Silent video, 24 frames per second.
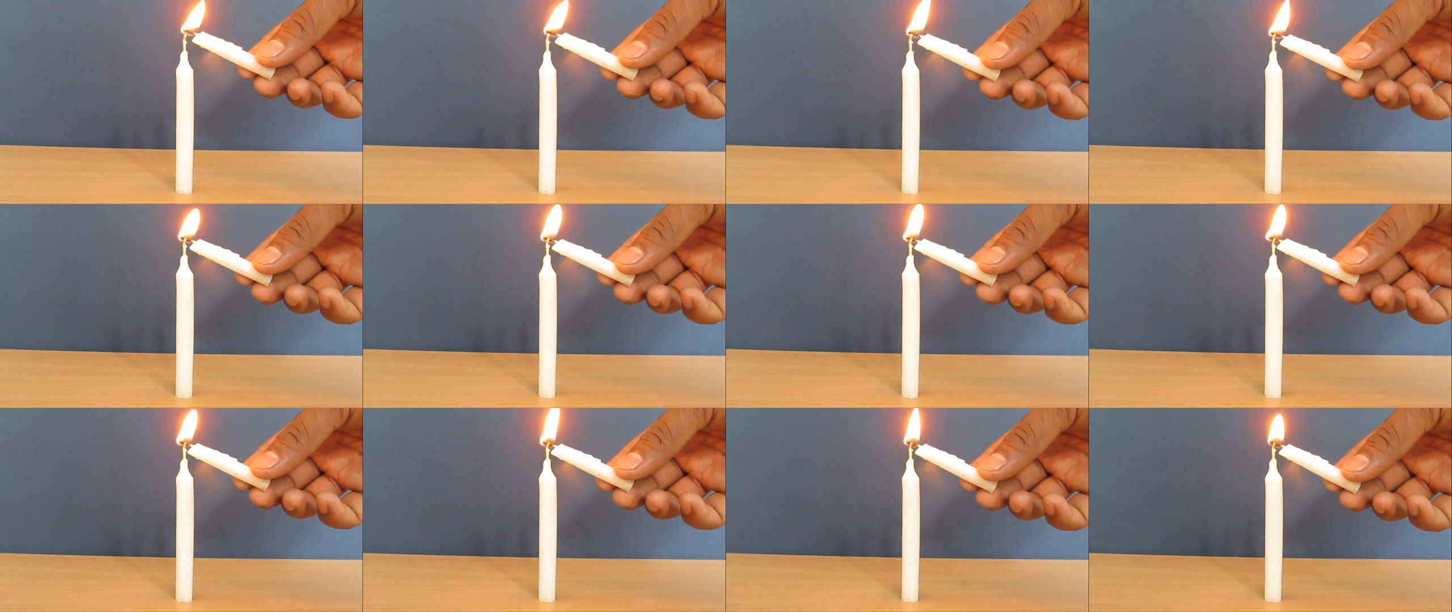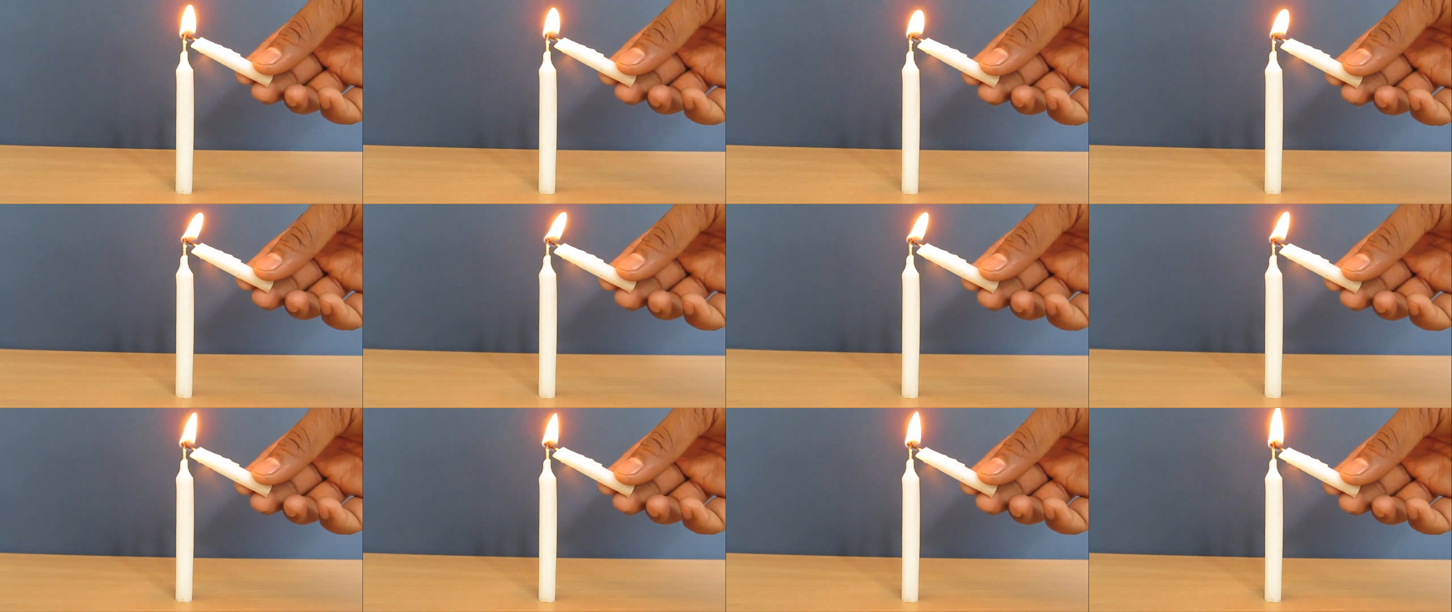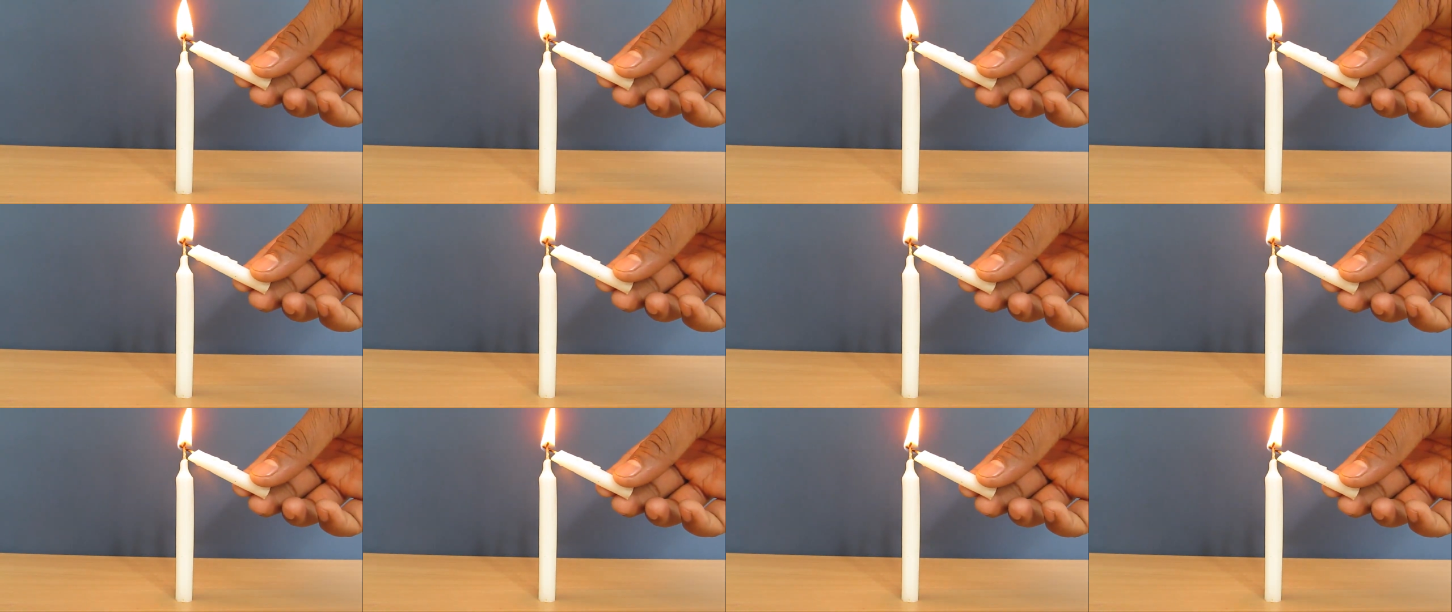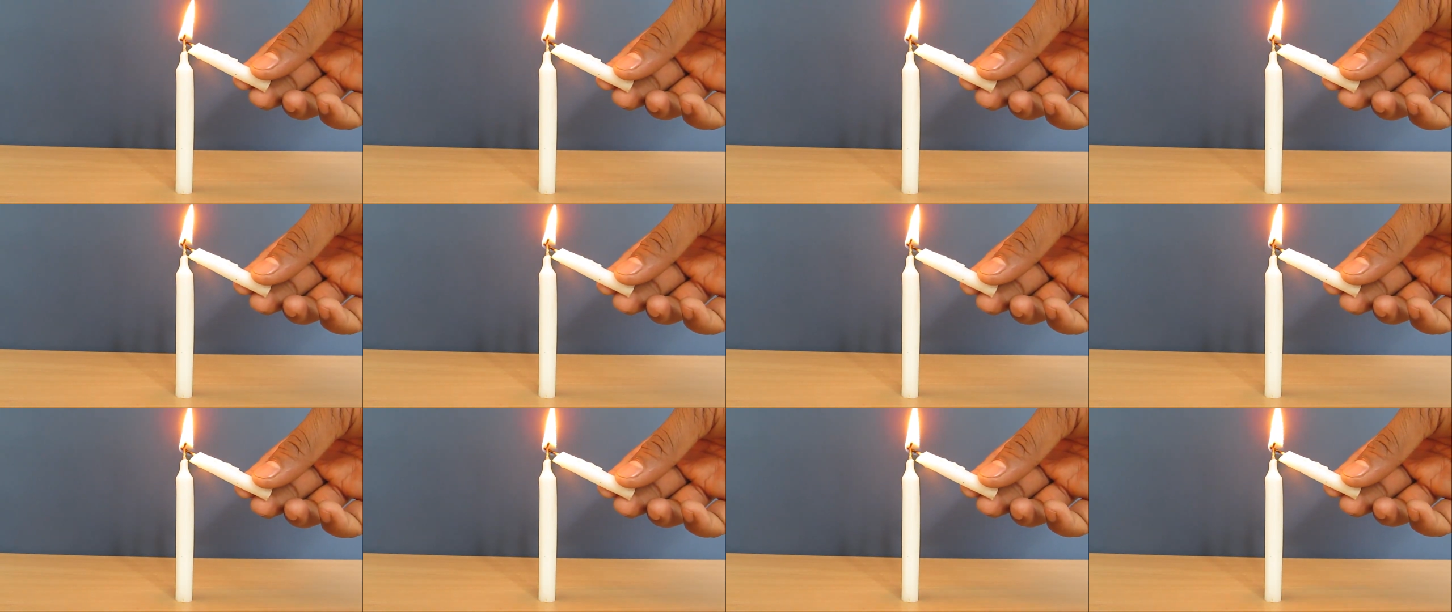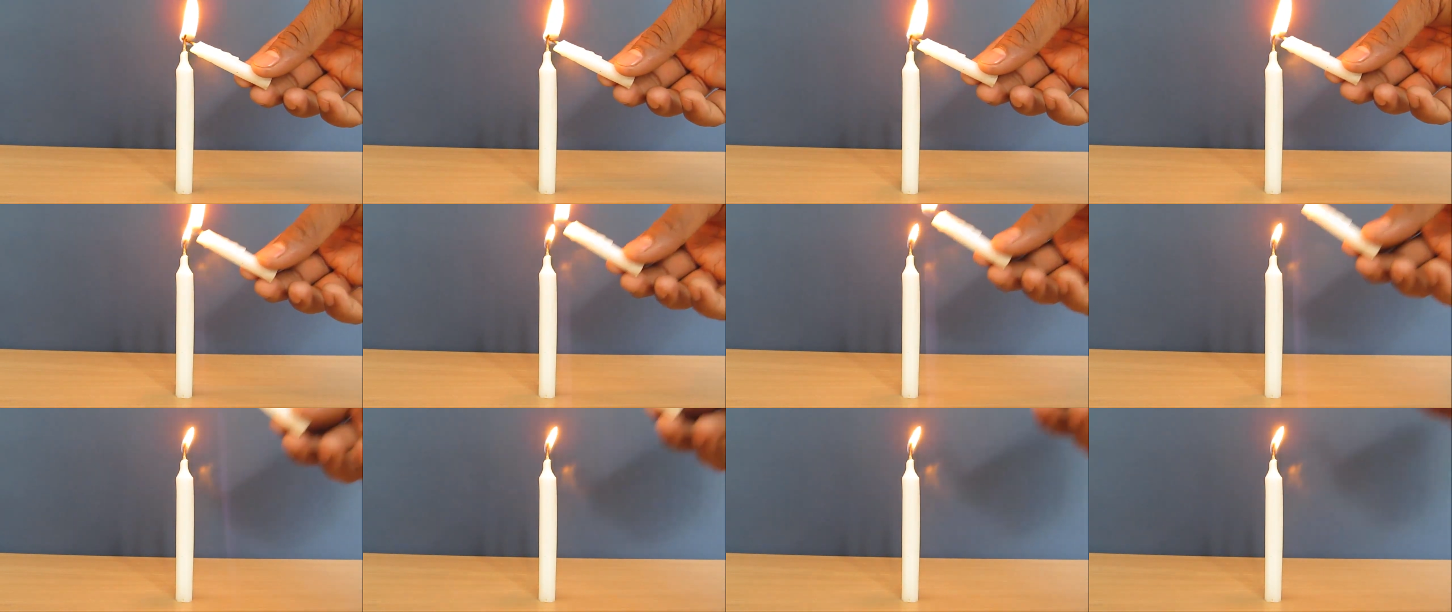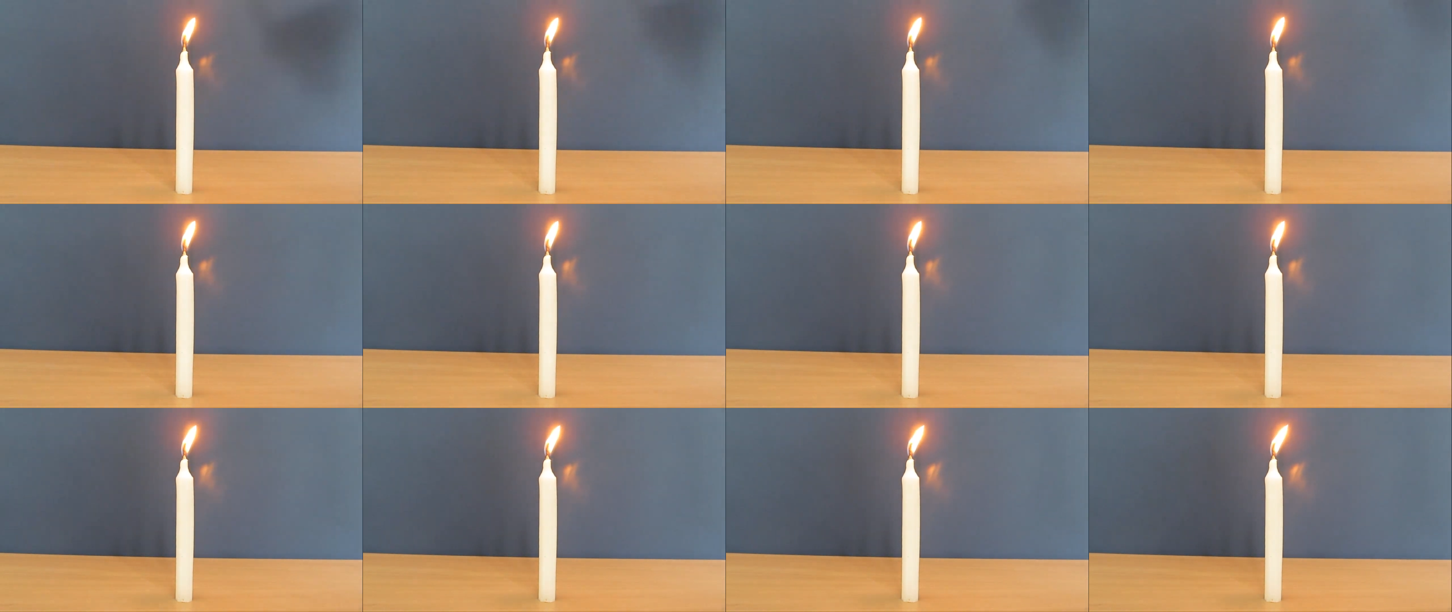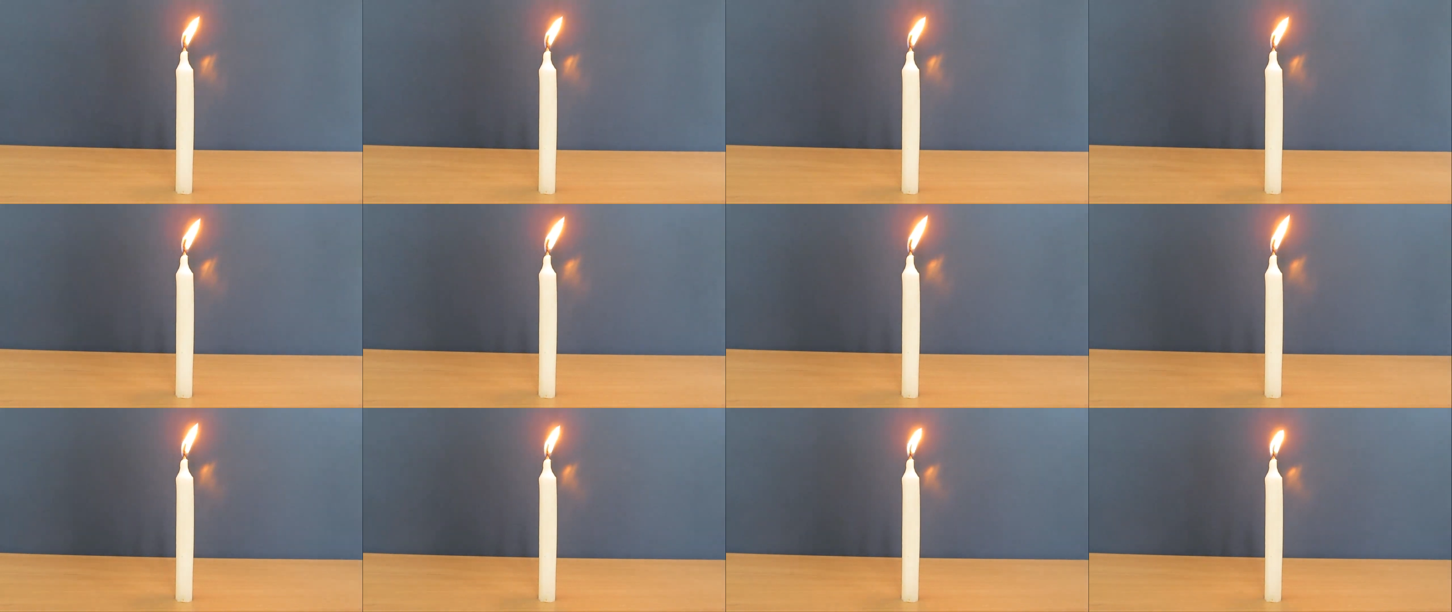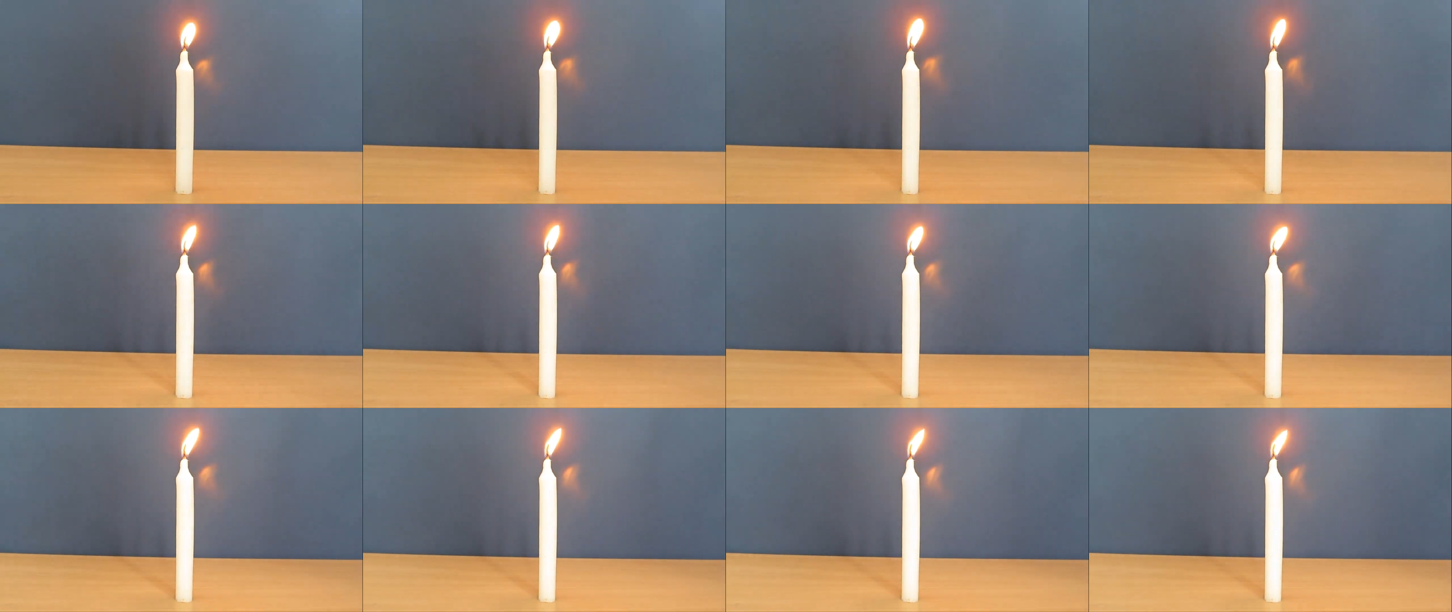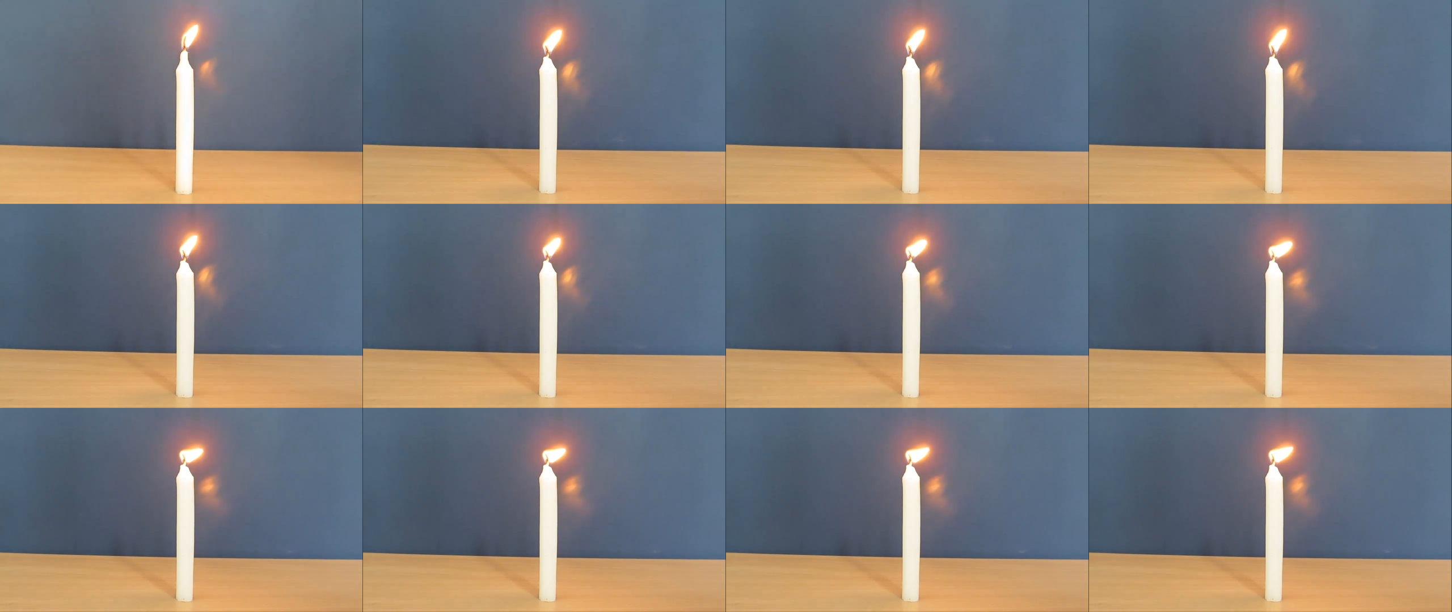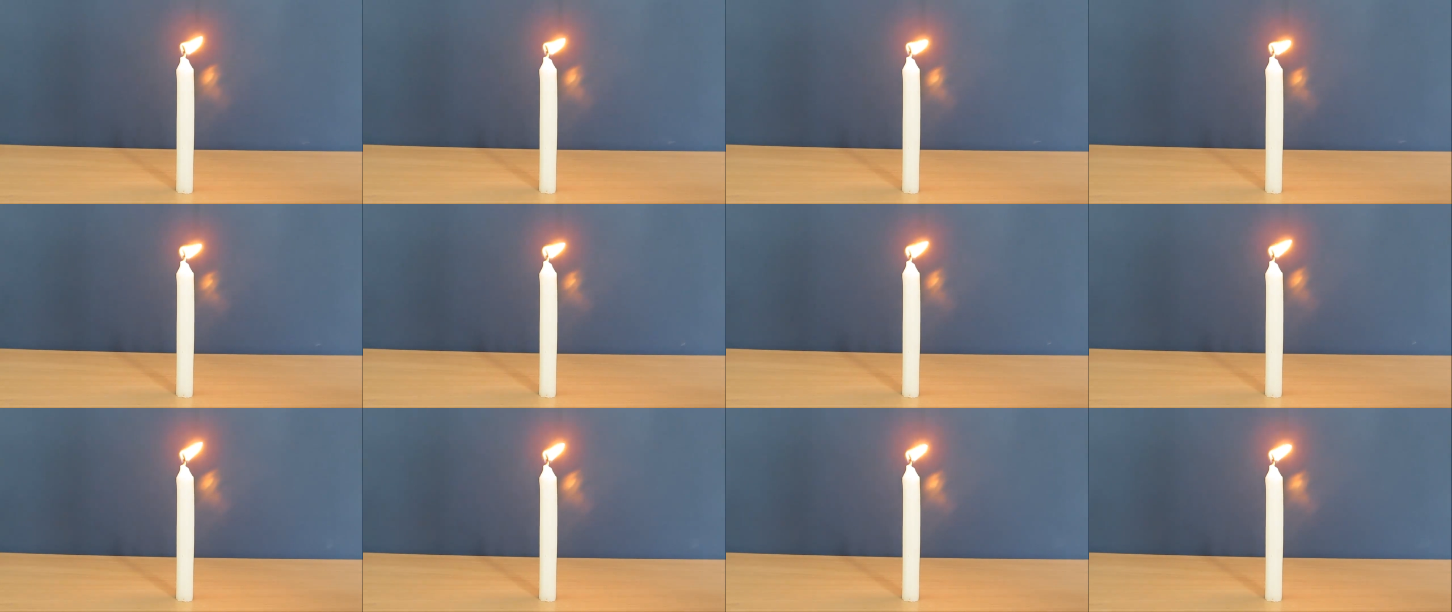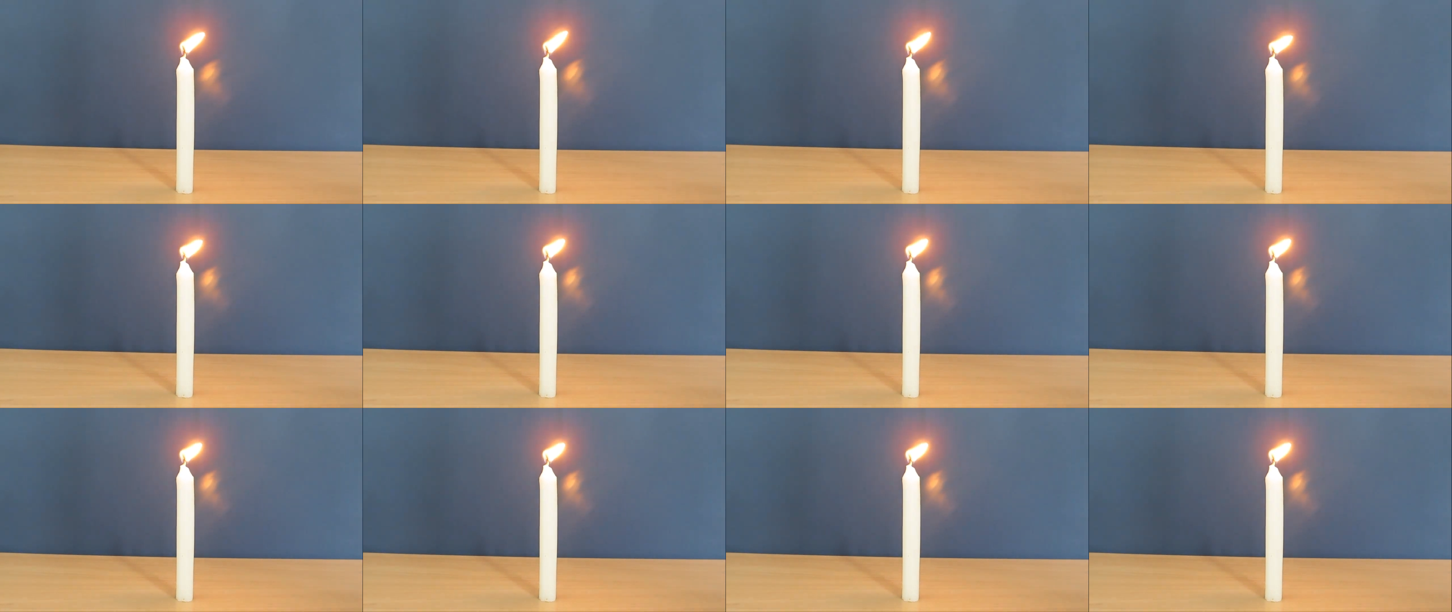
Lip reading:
No face is visible, so there are no lips to read.